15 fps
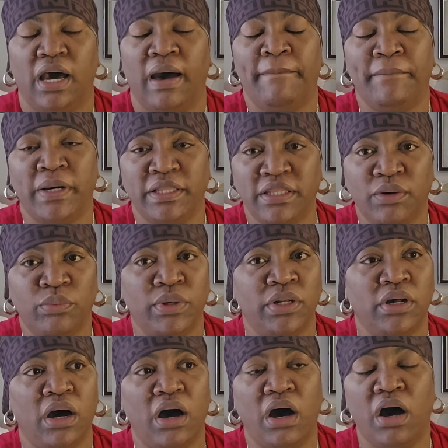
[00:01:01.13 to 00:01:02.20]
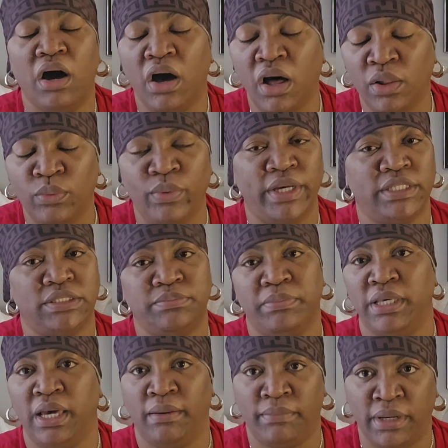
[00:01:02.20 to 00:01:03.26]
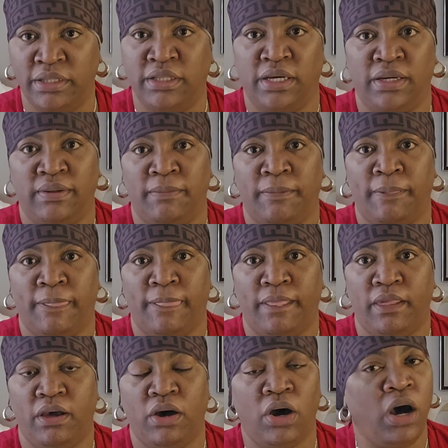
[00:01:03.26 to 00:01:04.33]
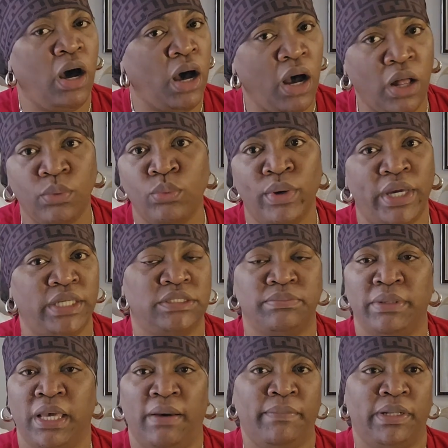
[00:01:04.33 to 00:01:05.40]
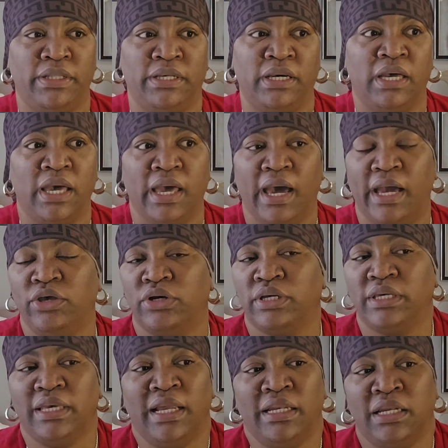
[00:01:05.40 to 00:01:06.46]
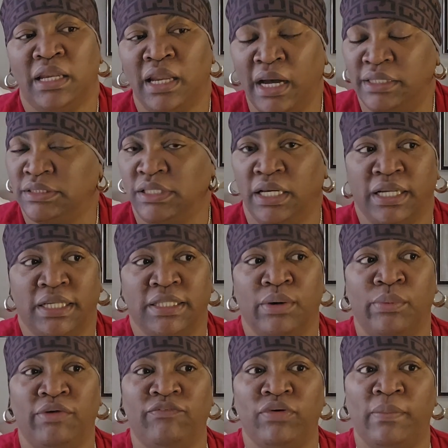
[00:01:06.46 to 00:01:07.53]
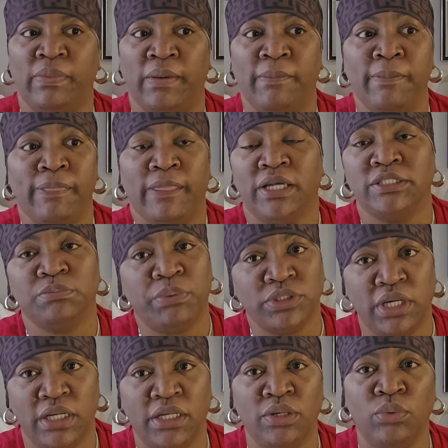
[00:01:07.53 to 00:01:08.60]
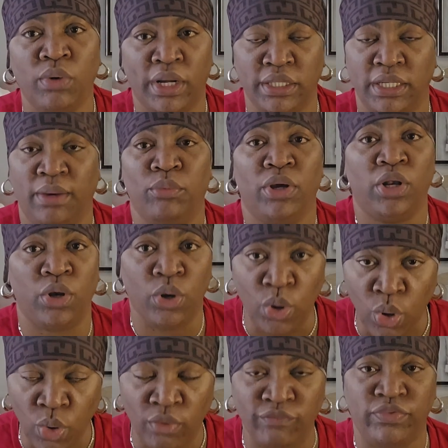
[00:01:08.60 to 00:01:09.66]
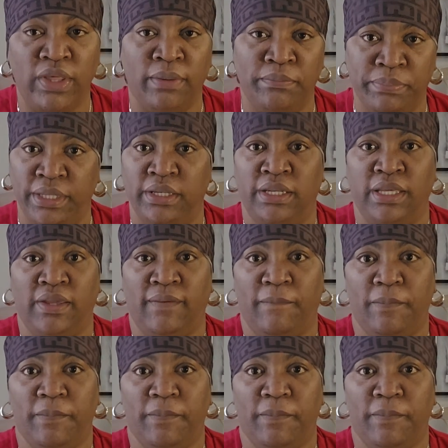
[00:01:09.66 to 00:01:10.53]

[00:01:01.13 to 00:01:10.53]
A mother will always be a mother. Always be a mother. And you cannot take that away from them. Especially the one them will love them pitney.